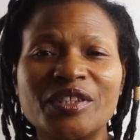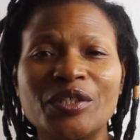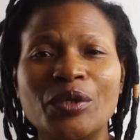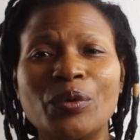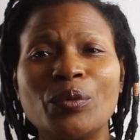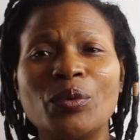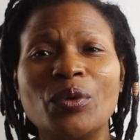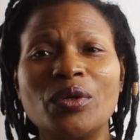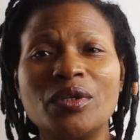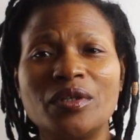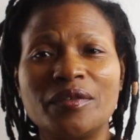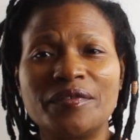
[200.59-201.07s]

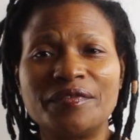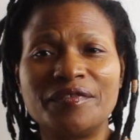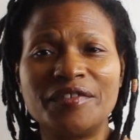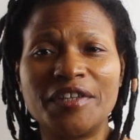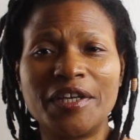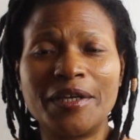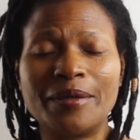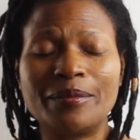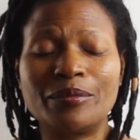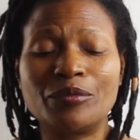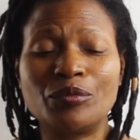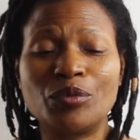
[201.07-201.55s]
And one of
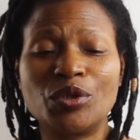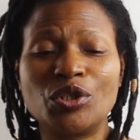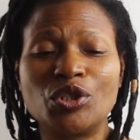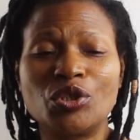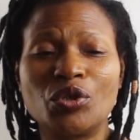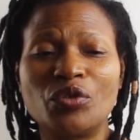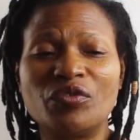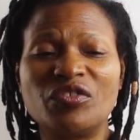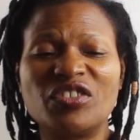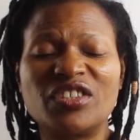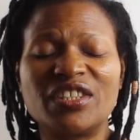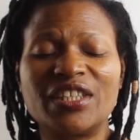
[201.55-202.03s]
them,
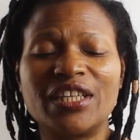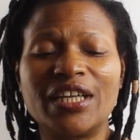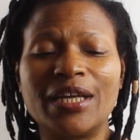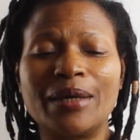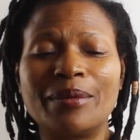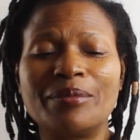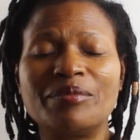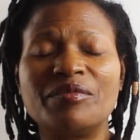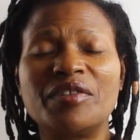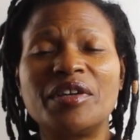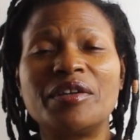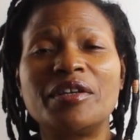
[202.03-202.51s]
which obviously
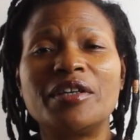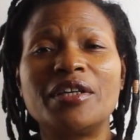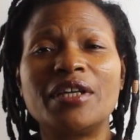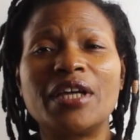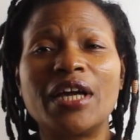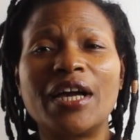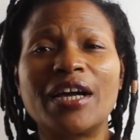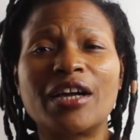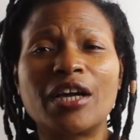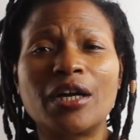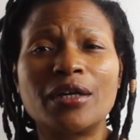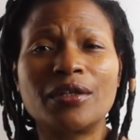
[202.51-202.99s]
I'm
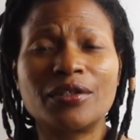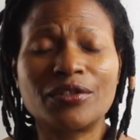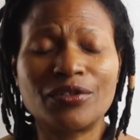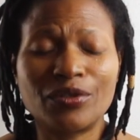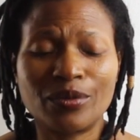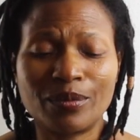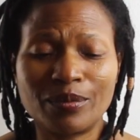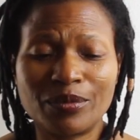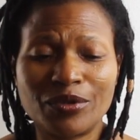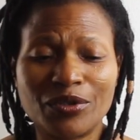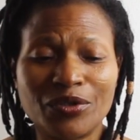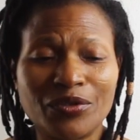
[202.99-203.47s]
very
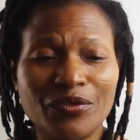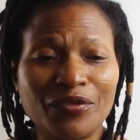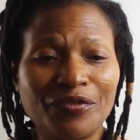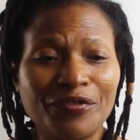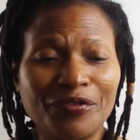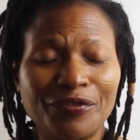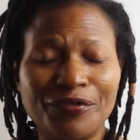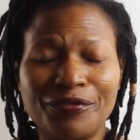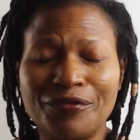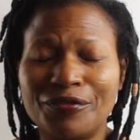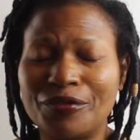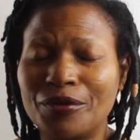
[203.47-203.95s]
accustomed to
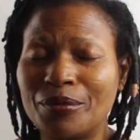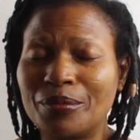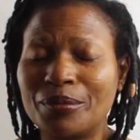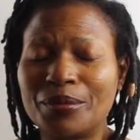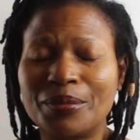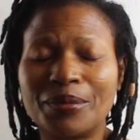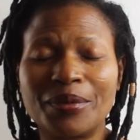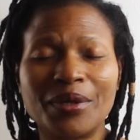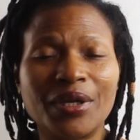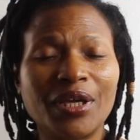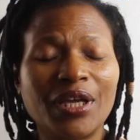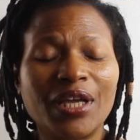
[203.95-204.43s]

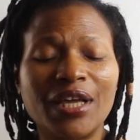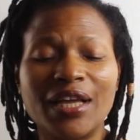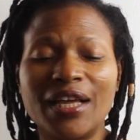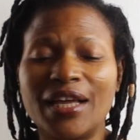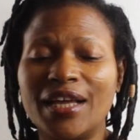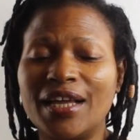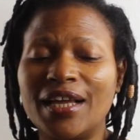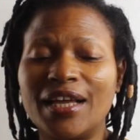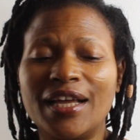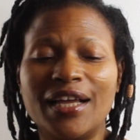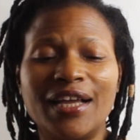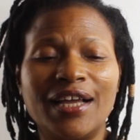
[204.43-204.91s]
from
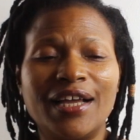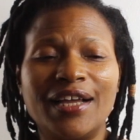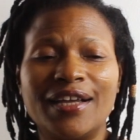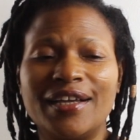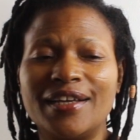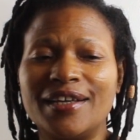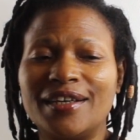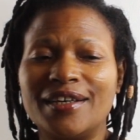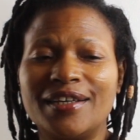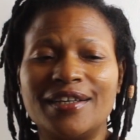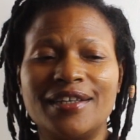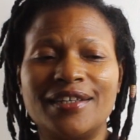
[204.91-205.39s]

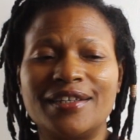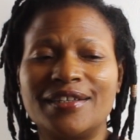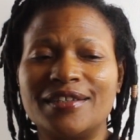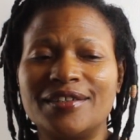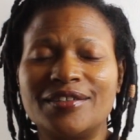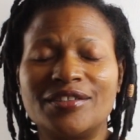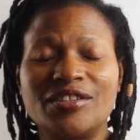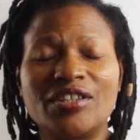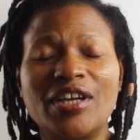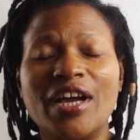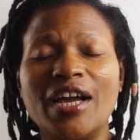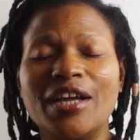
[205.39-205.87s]

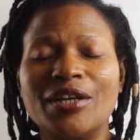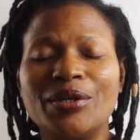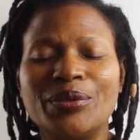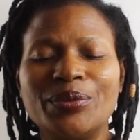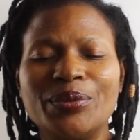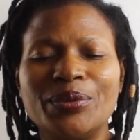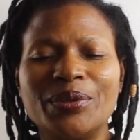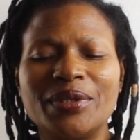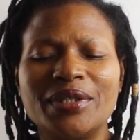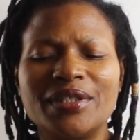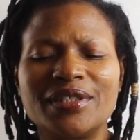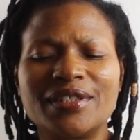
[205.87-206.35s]

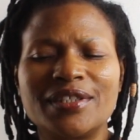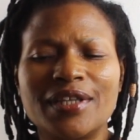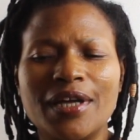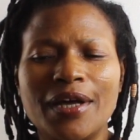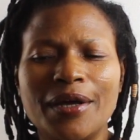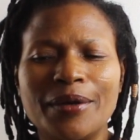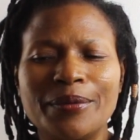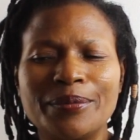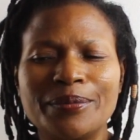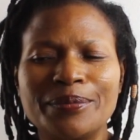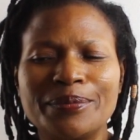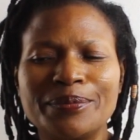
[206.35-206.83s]
childhood, is
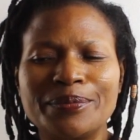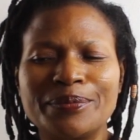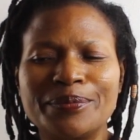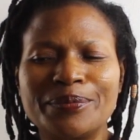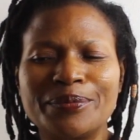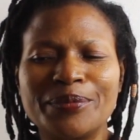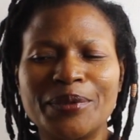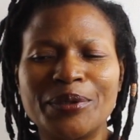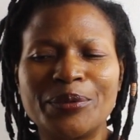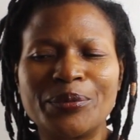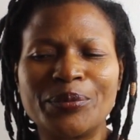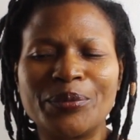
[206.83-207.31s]

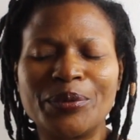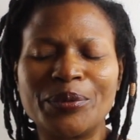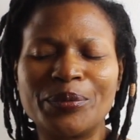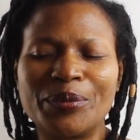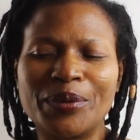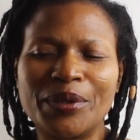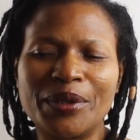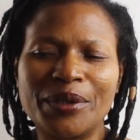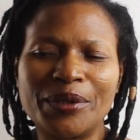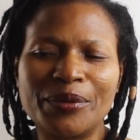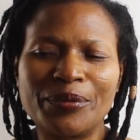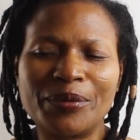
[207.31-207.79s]

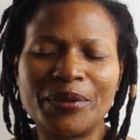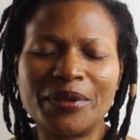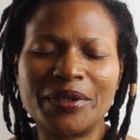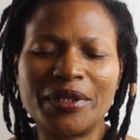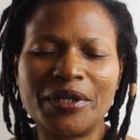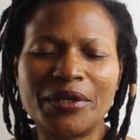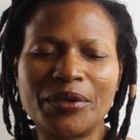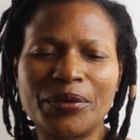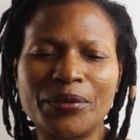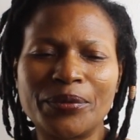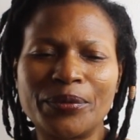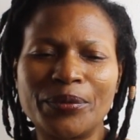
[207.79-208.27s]

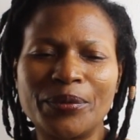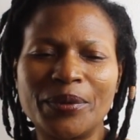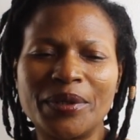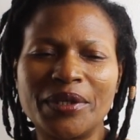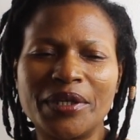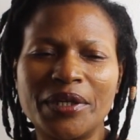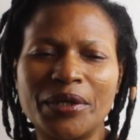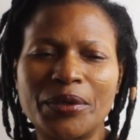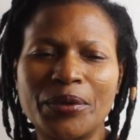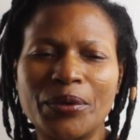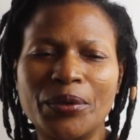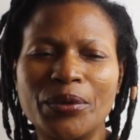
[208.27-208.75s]

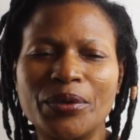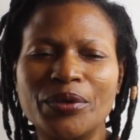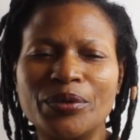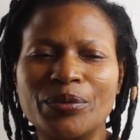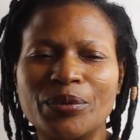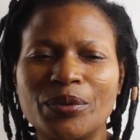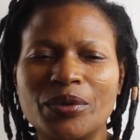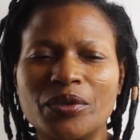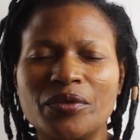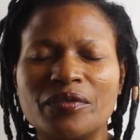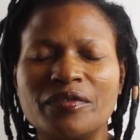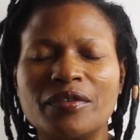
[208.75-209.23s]
when they call
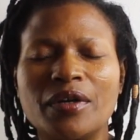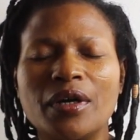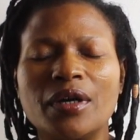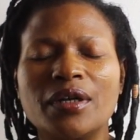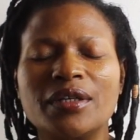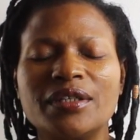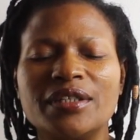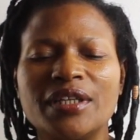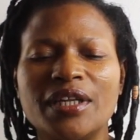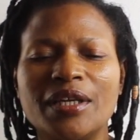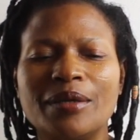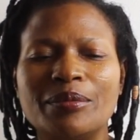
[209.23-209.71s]
one of
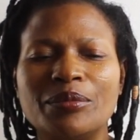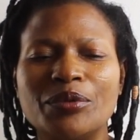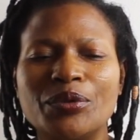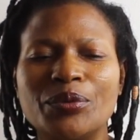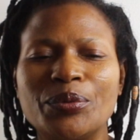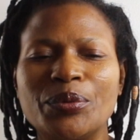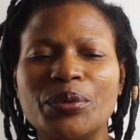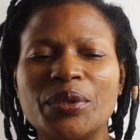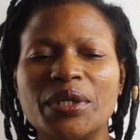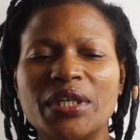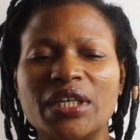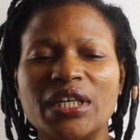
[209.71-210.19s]
God's name,
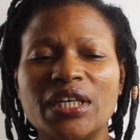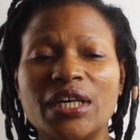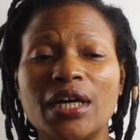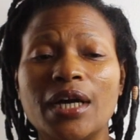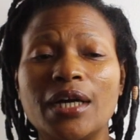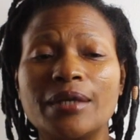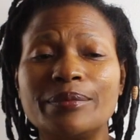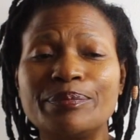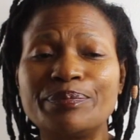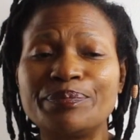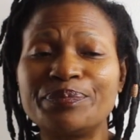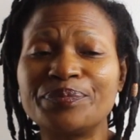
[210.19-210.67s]
you will
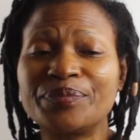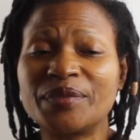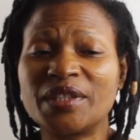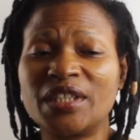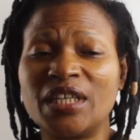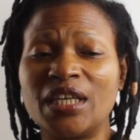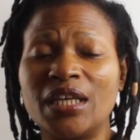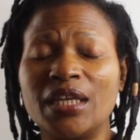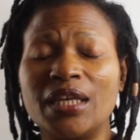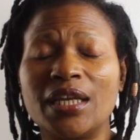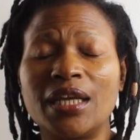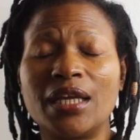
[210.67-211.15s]
hear
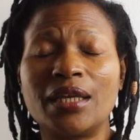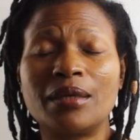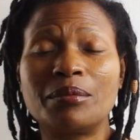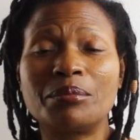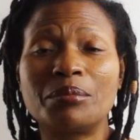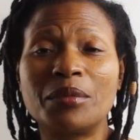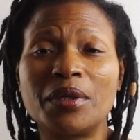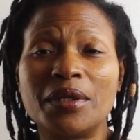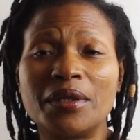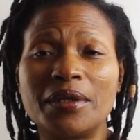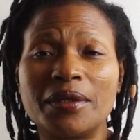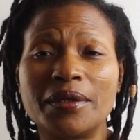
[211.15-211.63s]

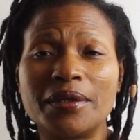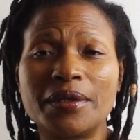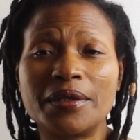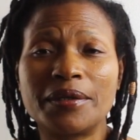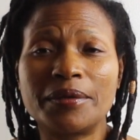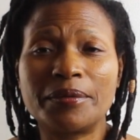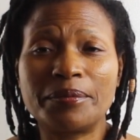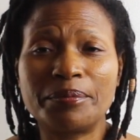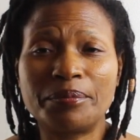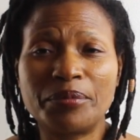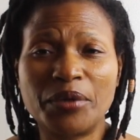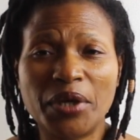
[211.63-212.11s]
in
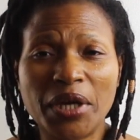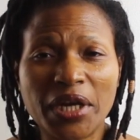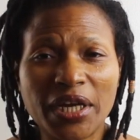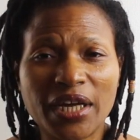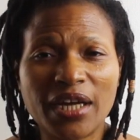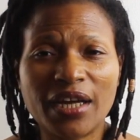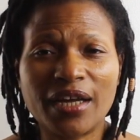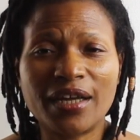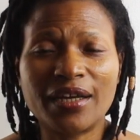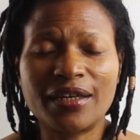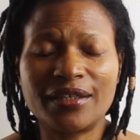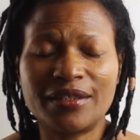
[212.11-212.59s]

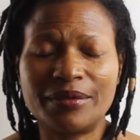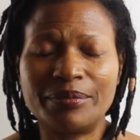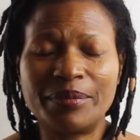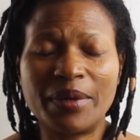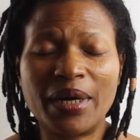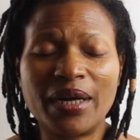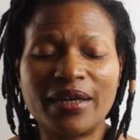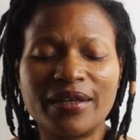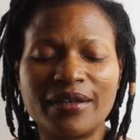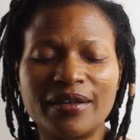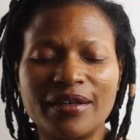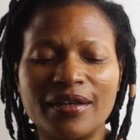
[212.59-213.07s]
prayer,
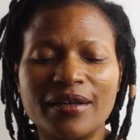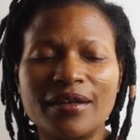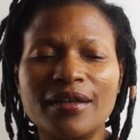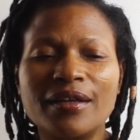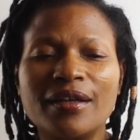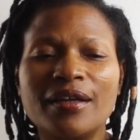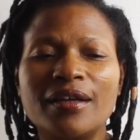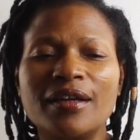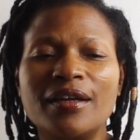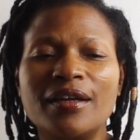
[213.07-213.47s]
ibadah,